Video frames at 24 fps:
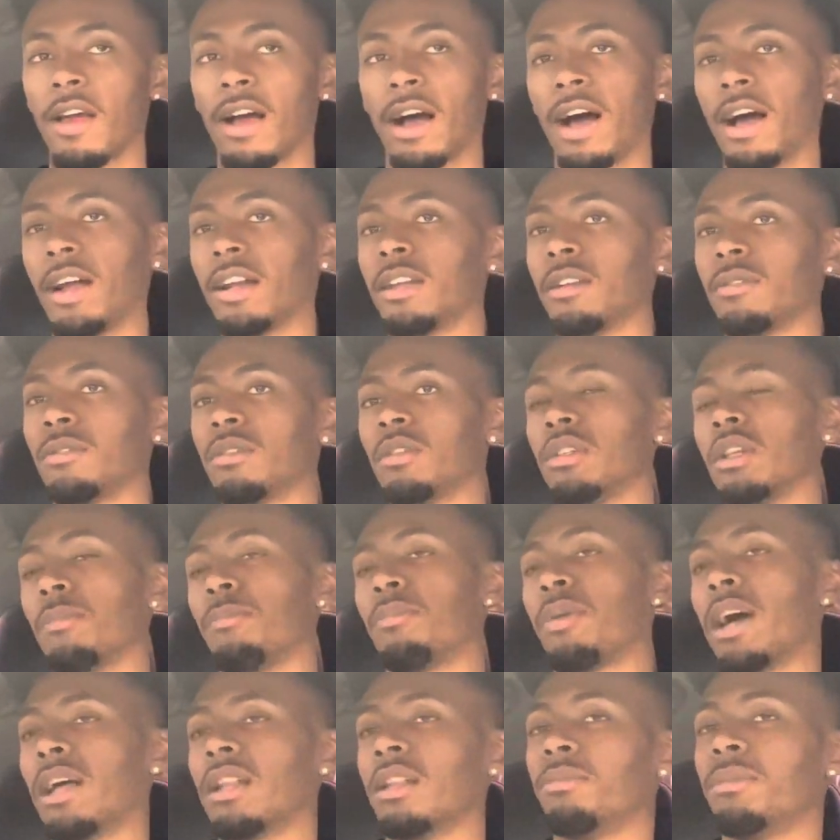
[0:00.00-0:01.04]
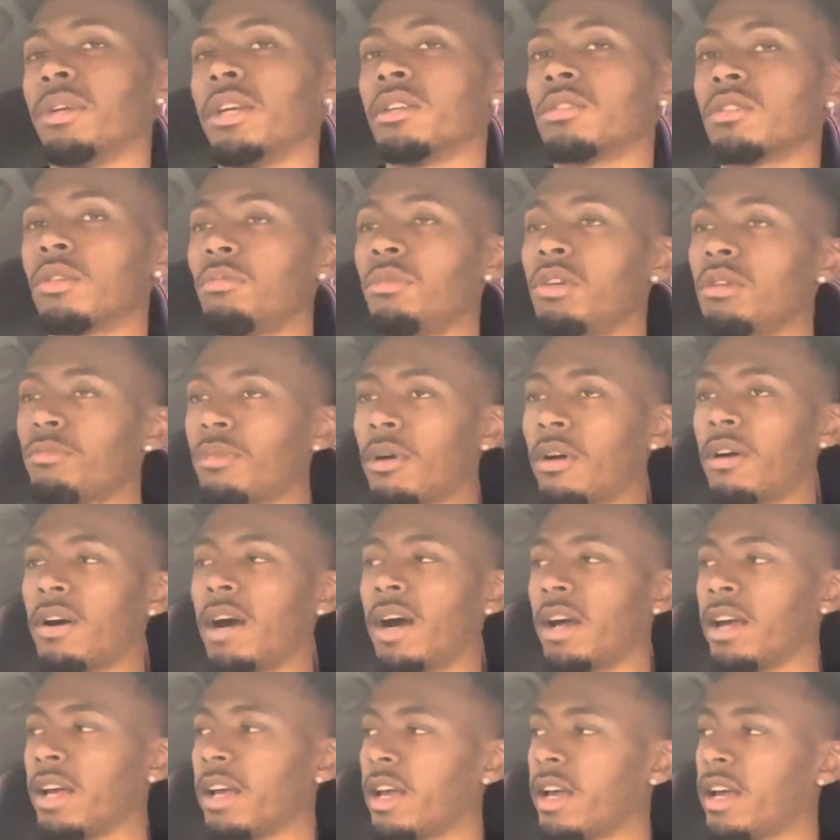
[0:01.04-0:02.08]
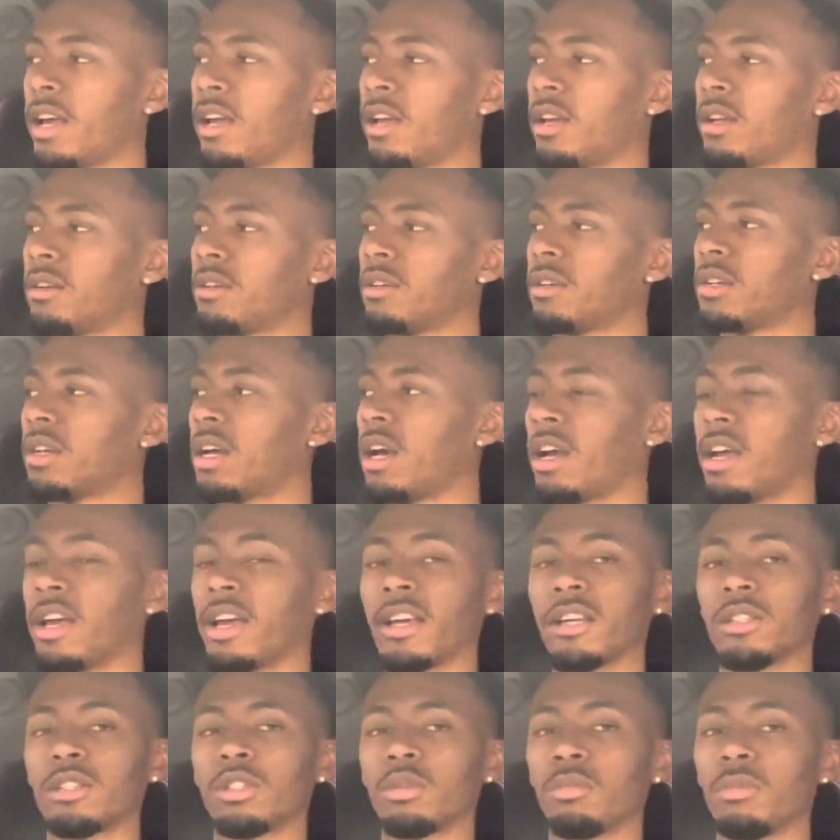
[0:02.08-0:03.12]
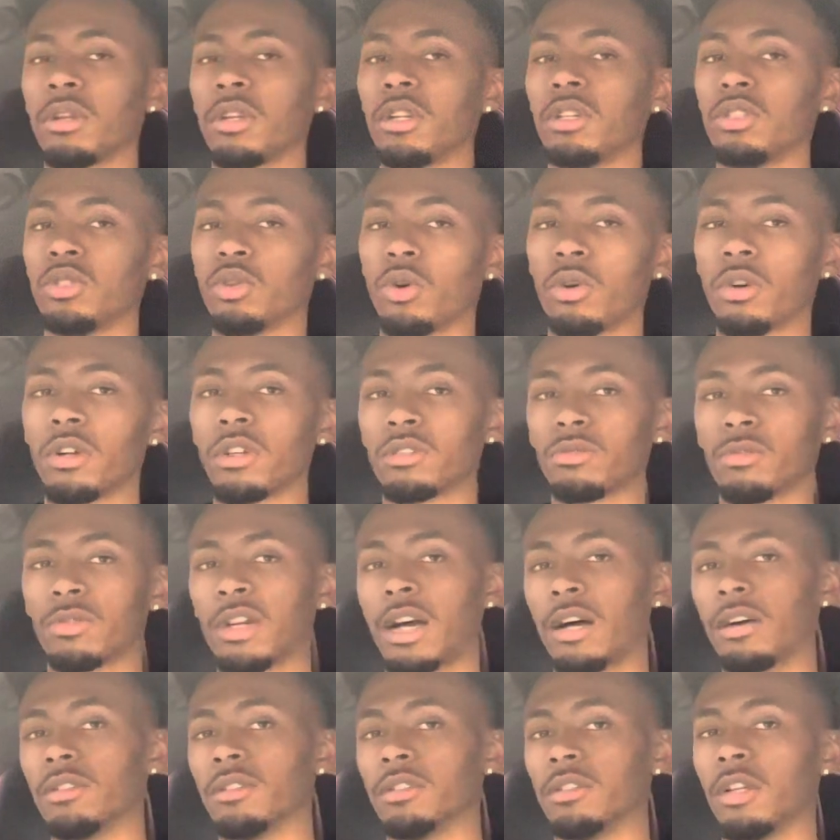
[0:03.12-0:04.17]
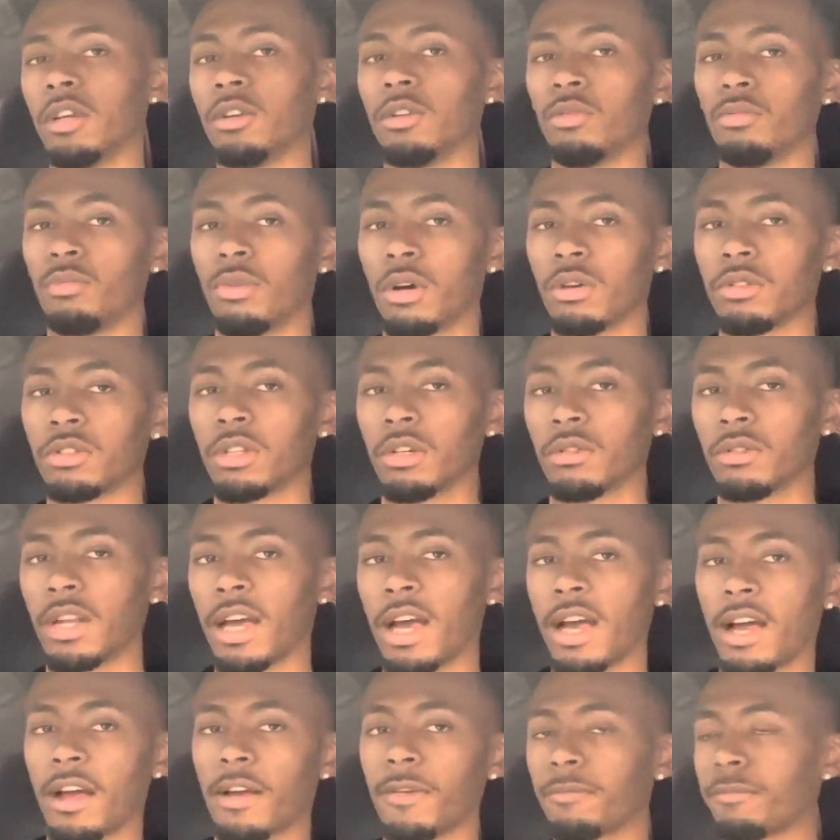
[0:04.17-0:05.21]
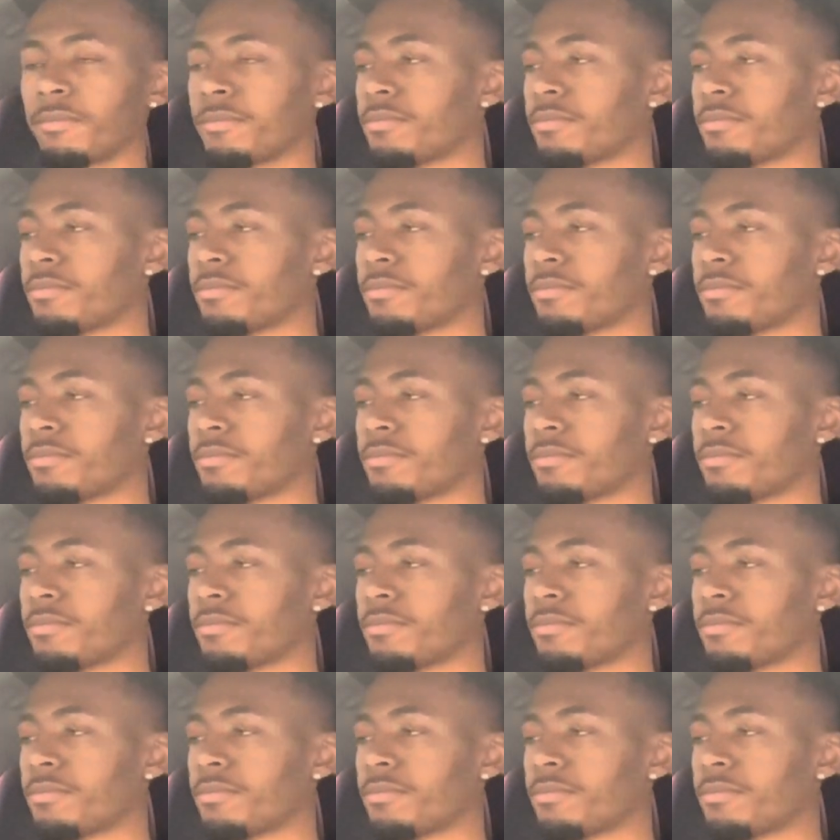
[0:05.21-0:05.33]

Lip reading: The problem is with me, bro, I had too many Jordans when I was little, bro. So now